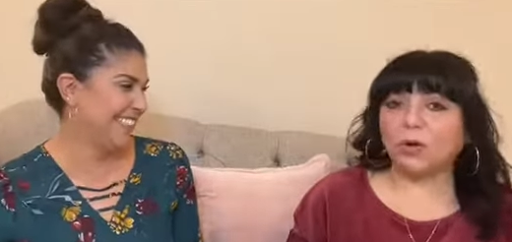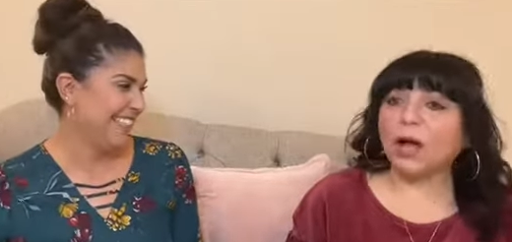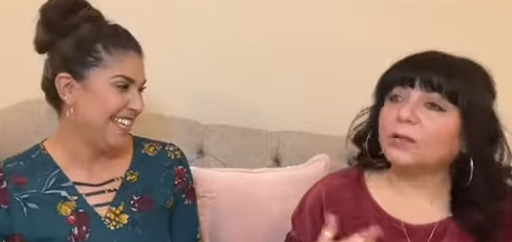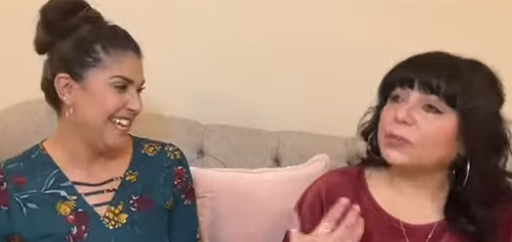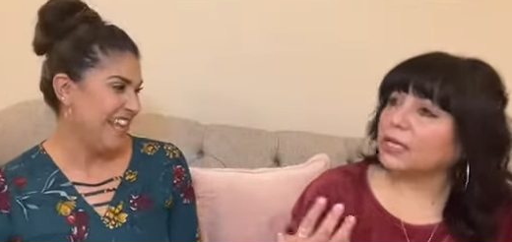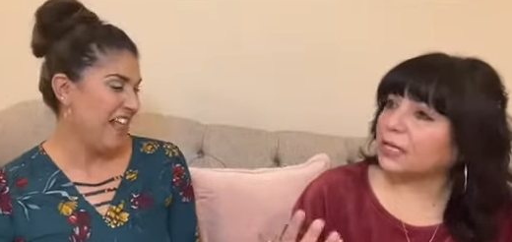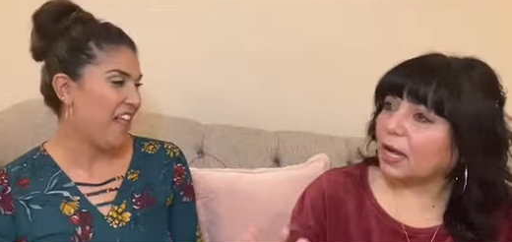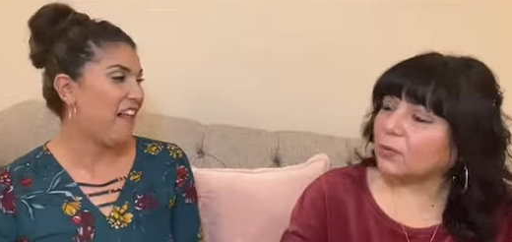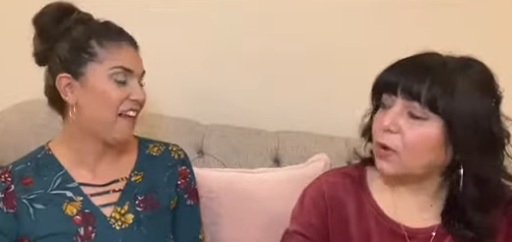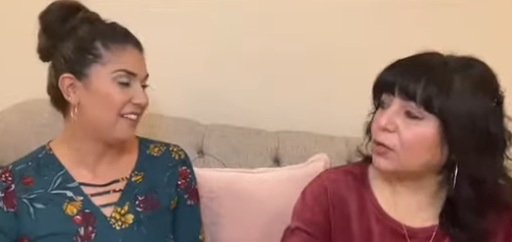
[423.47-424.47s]
Speaker 1: I'm like,
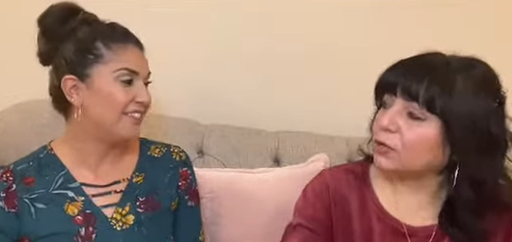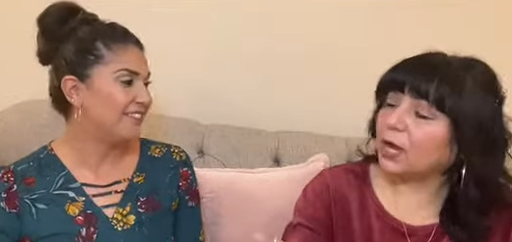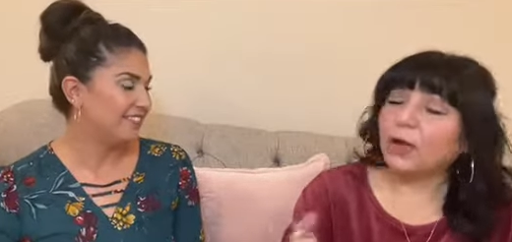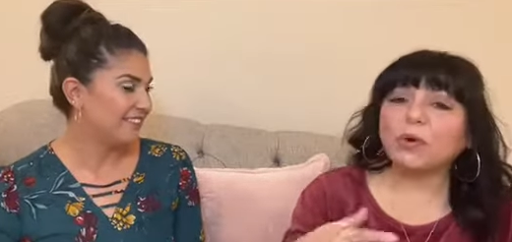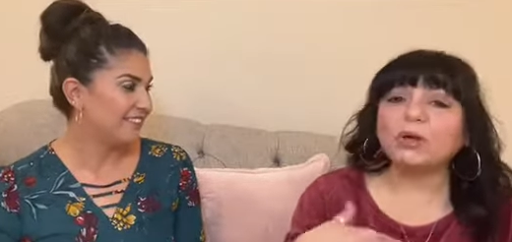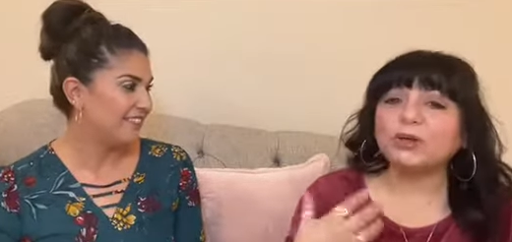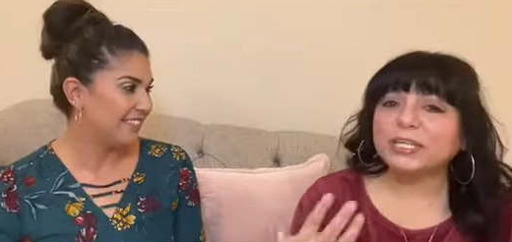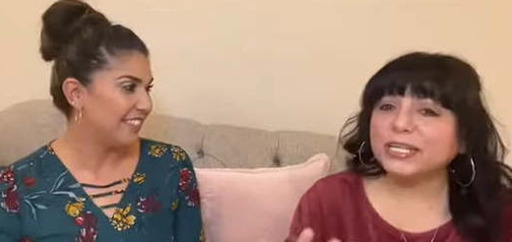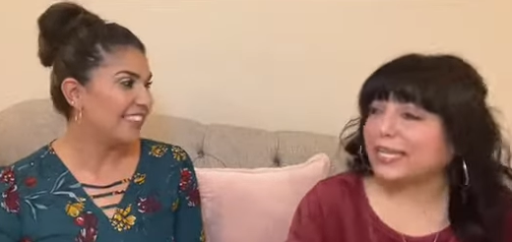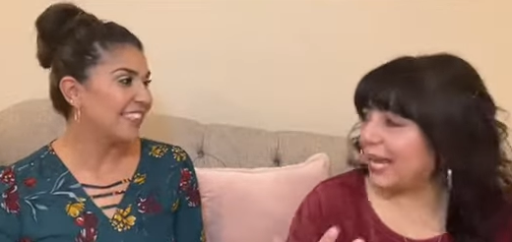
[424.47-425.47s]
I want, uh-huh. I want her to
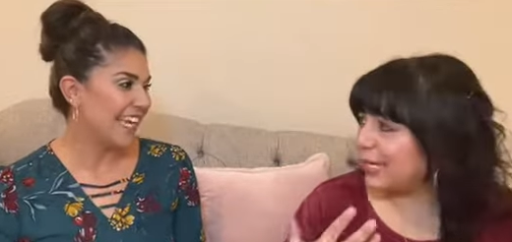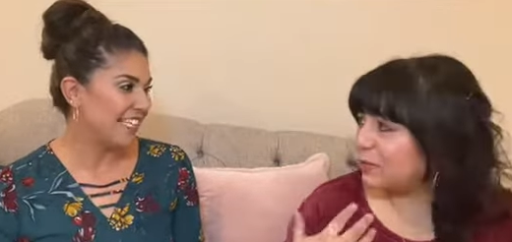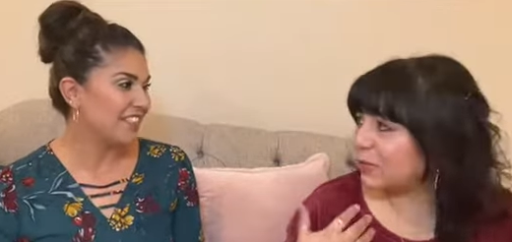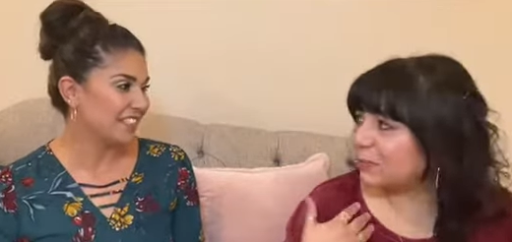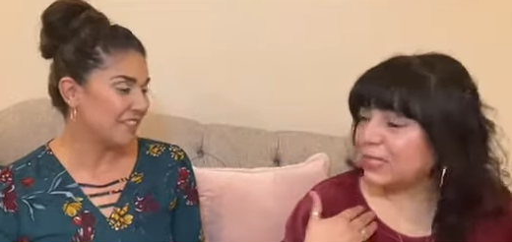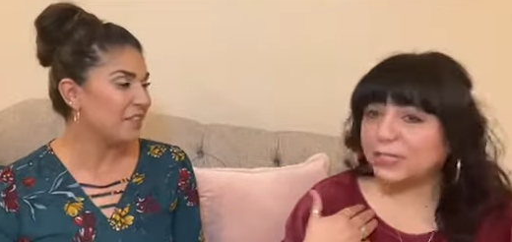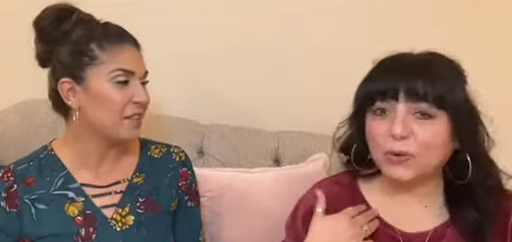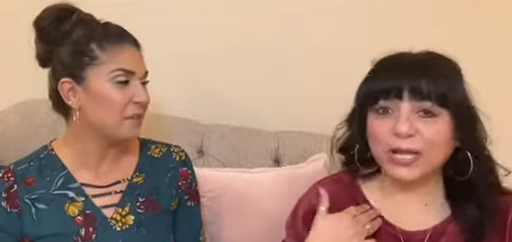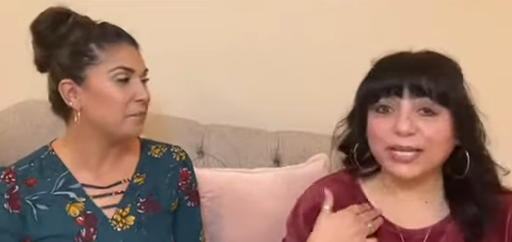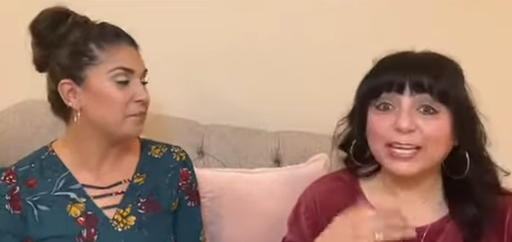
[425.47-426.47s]
engage, engage. with me uh-huh. so
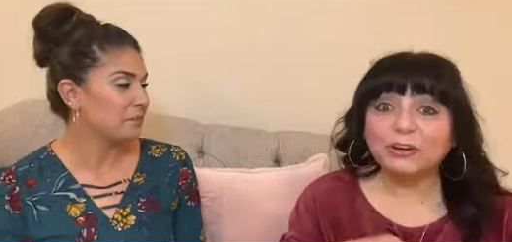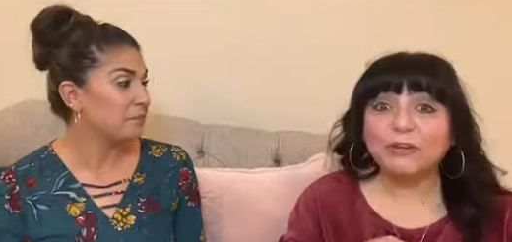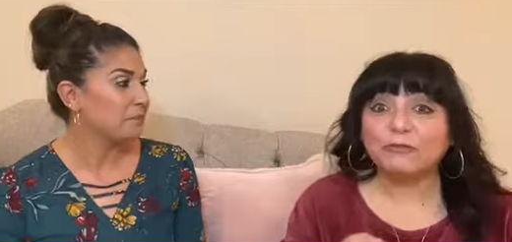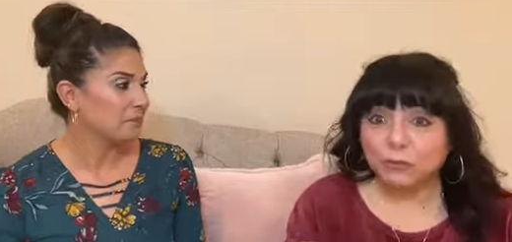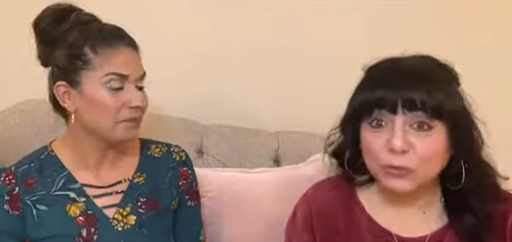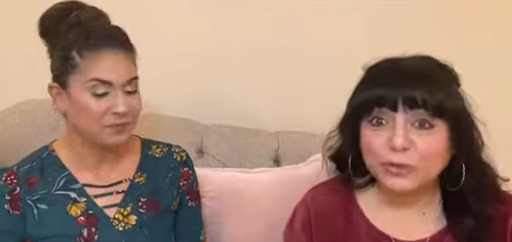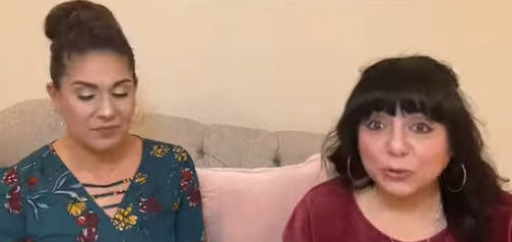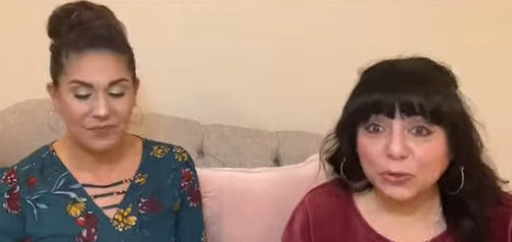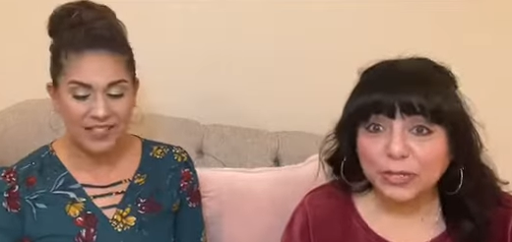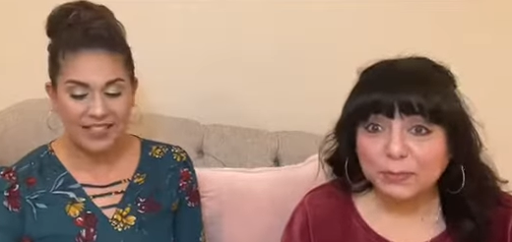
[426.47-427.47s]
I could hear the full
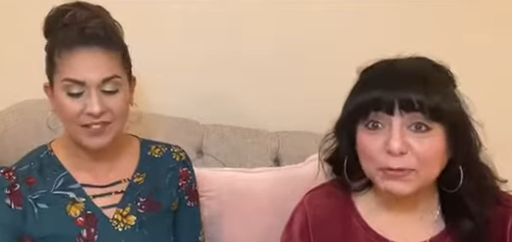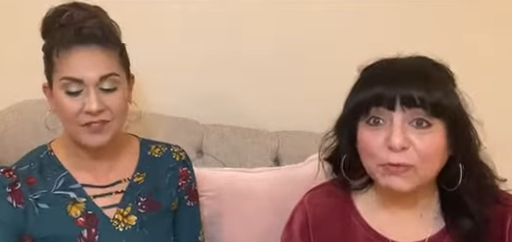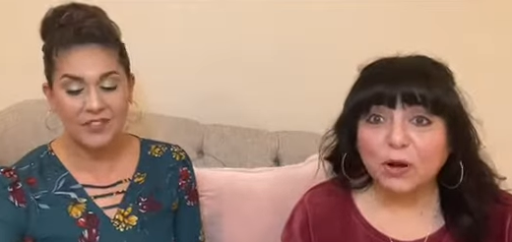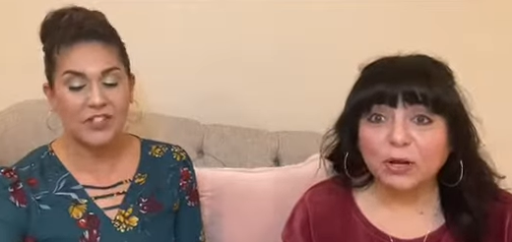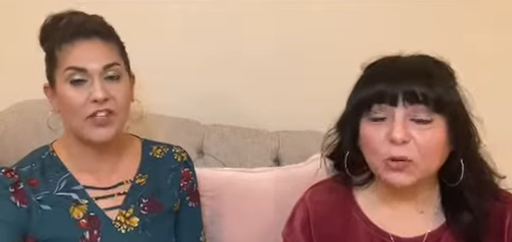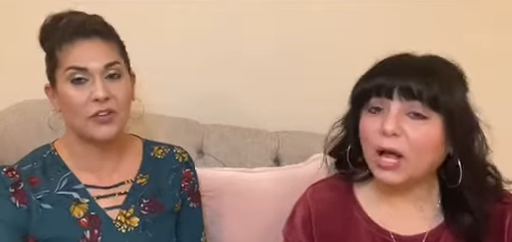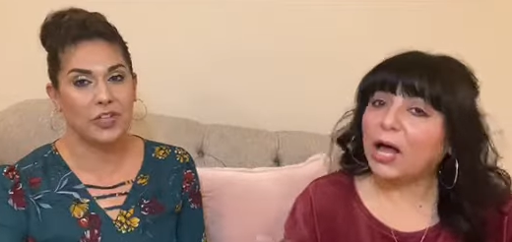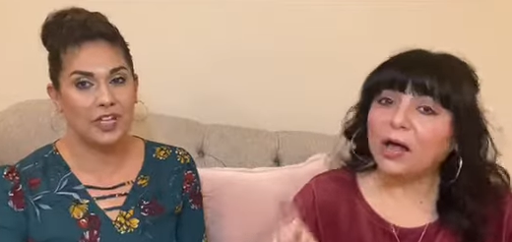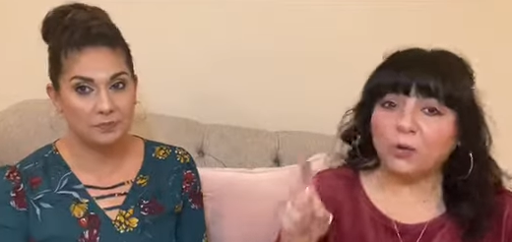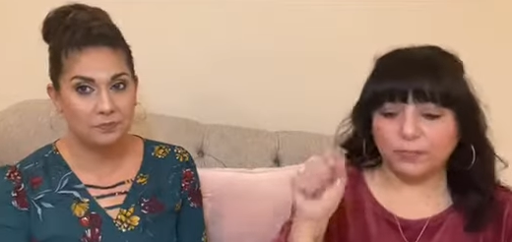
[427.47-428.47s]
story before I go. So
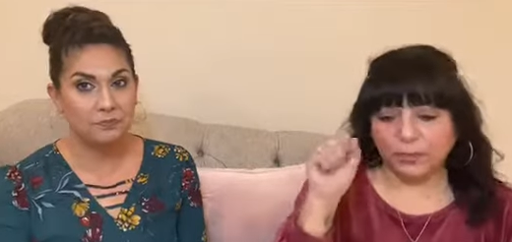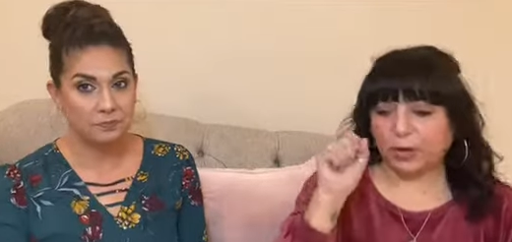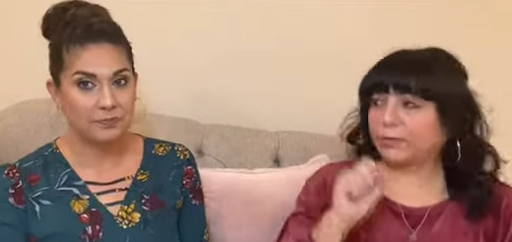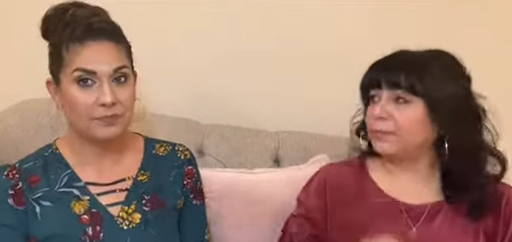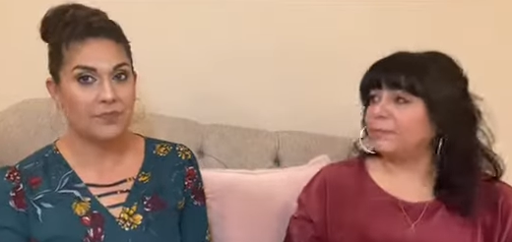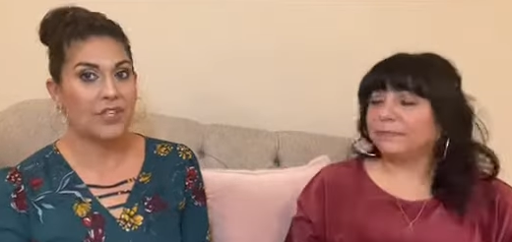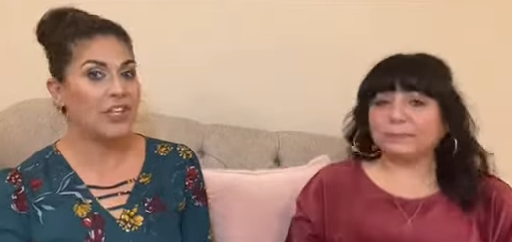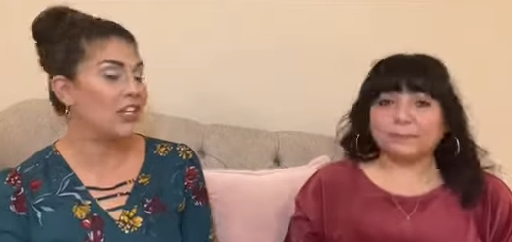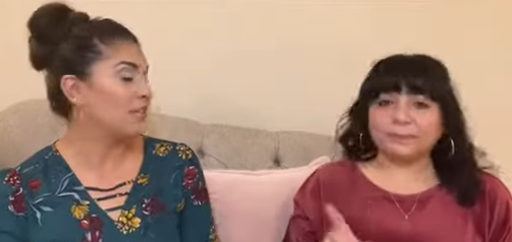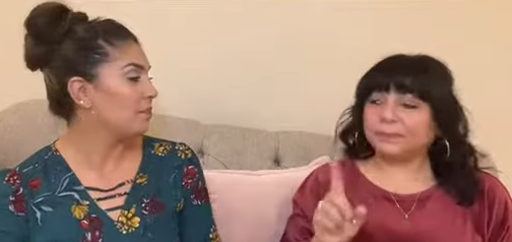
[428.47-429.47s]
oh no,
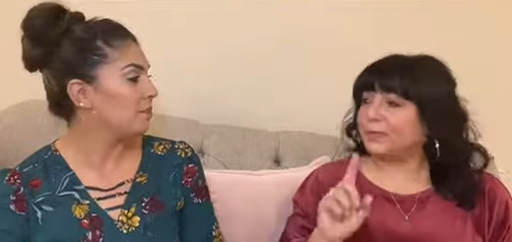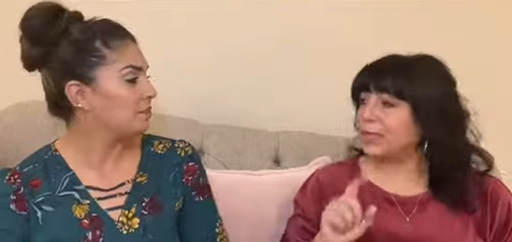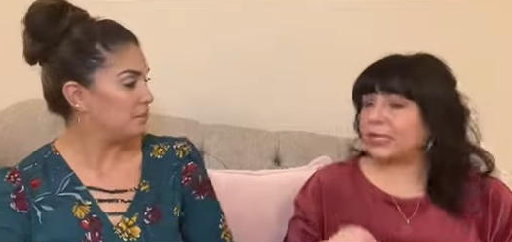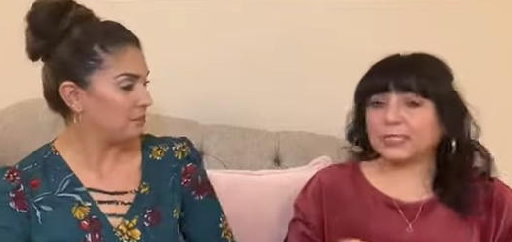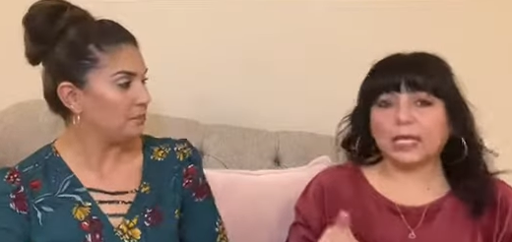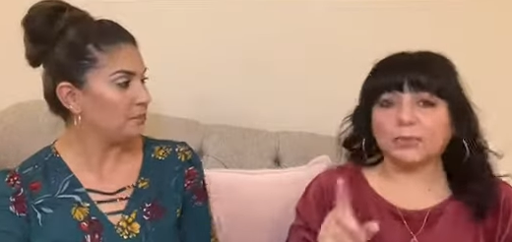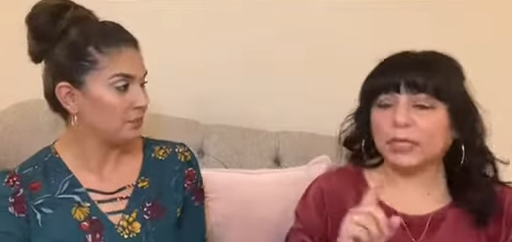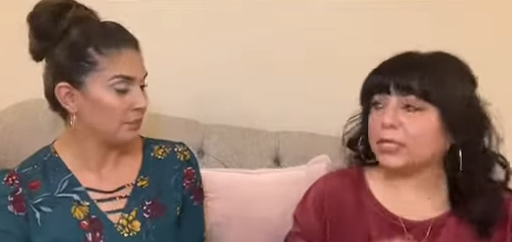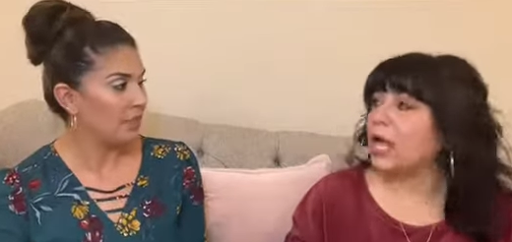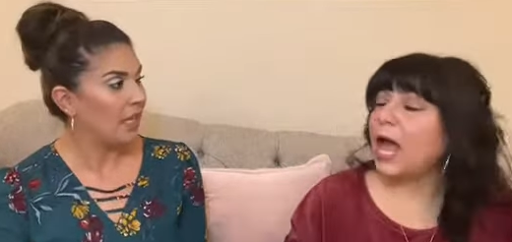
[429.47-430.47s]
good. that's mm-hmm. not a
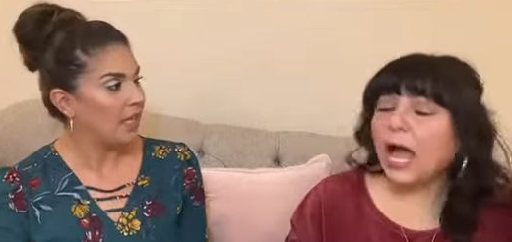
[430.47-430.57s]
place.